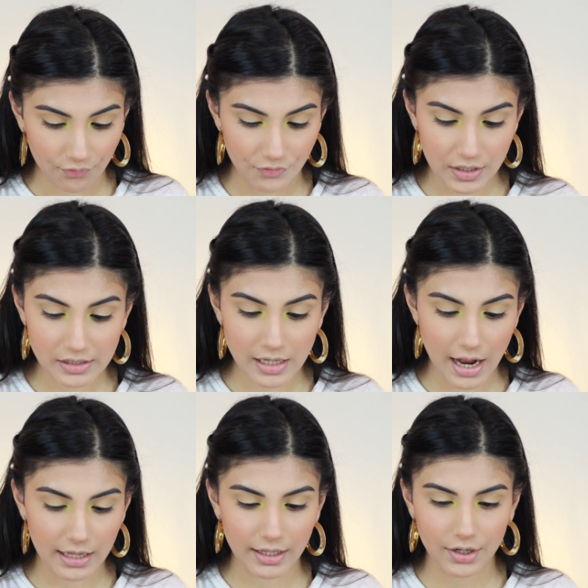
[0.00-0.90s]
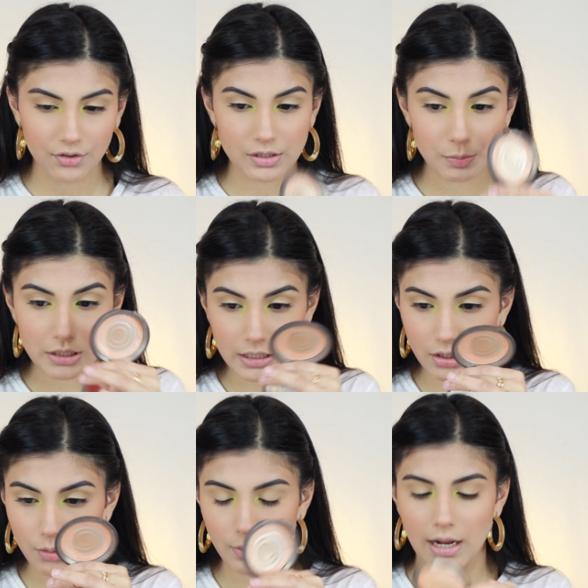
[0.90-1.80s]
this highlighter, this
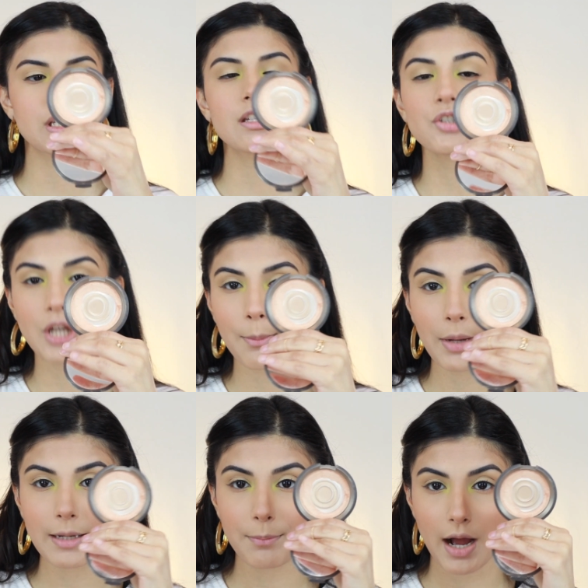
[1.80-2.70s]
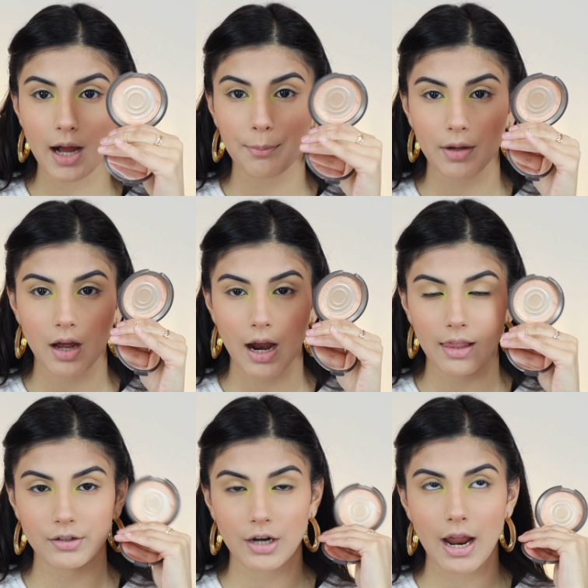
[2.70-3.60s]
particular one, this is a Champagne Pop
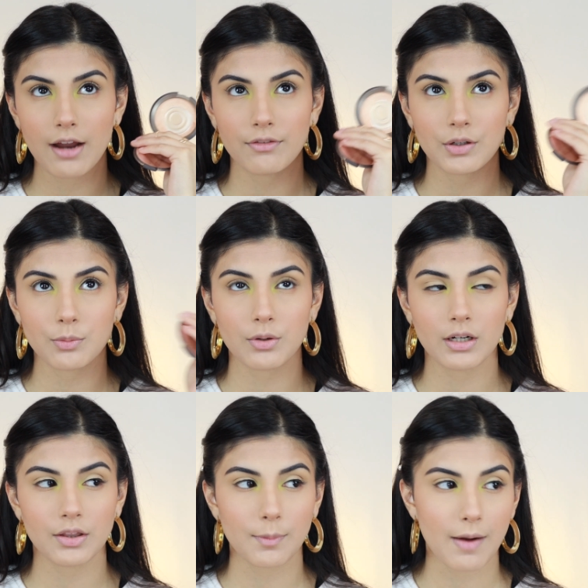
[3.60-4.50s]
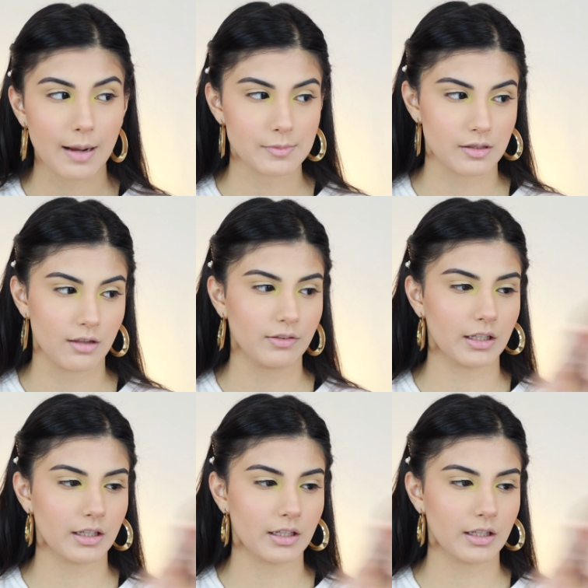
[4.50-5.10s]
highlighter. Everyone and their moms love